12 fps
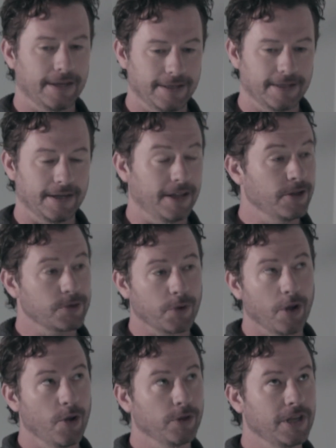I did, and
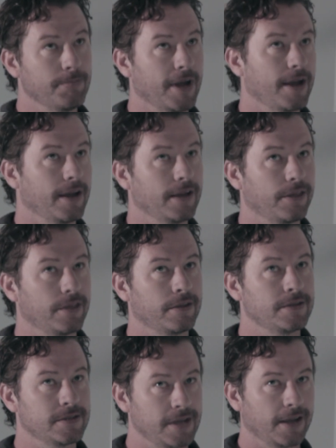those were only my
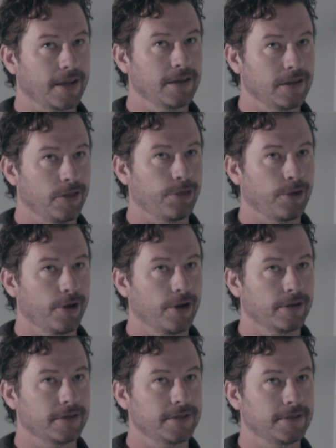2nd and
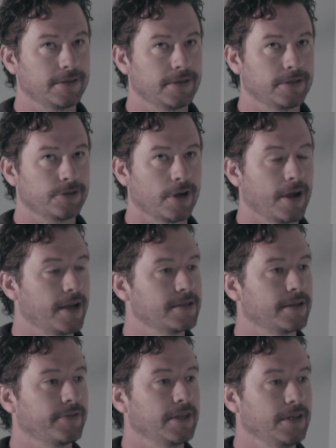3rd
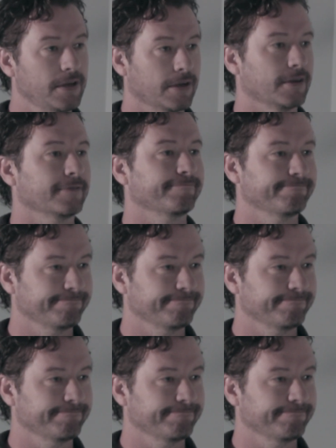tries of the year.